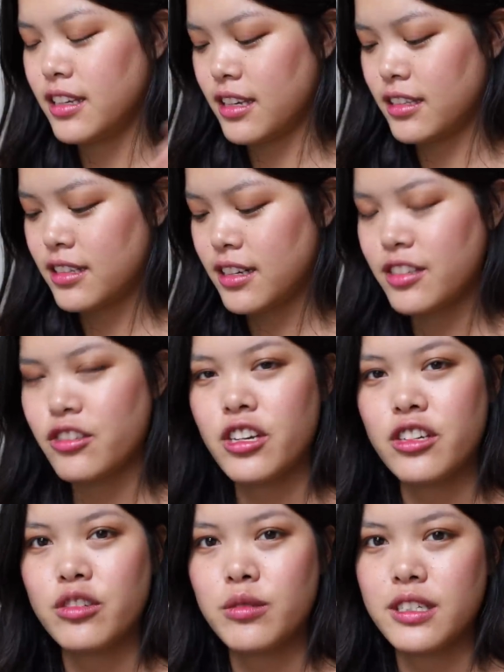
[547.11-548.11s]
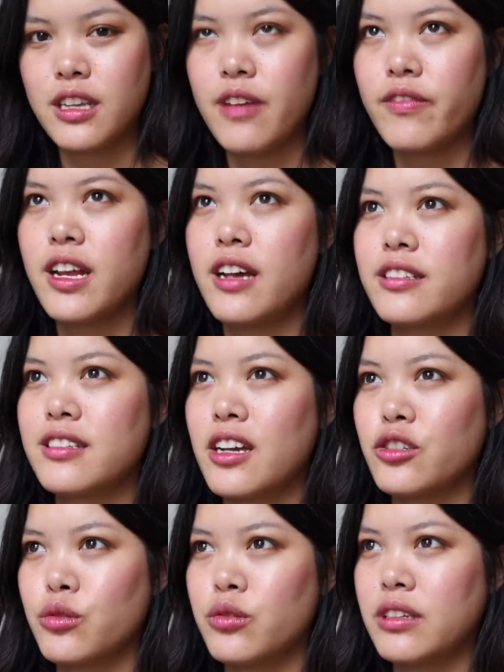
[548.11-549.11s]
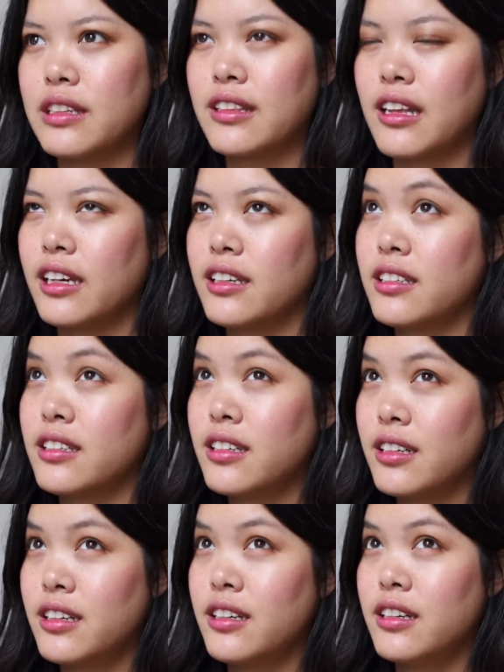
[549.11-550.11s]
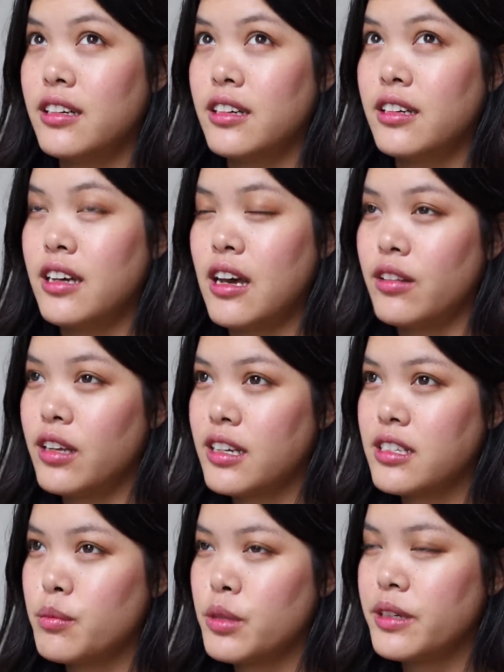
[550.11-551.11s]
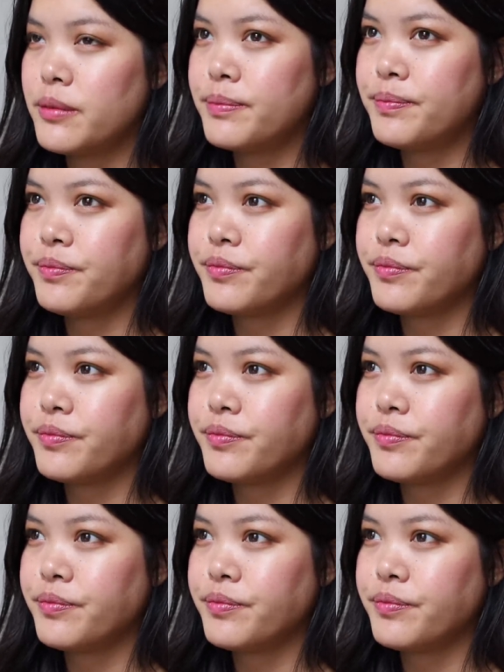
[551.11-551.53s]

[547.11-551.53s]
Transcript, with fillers: Yeah, it's a nice change because I haven't had a schedule in like, how long has it been?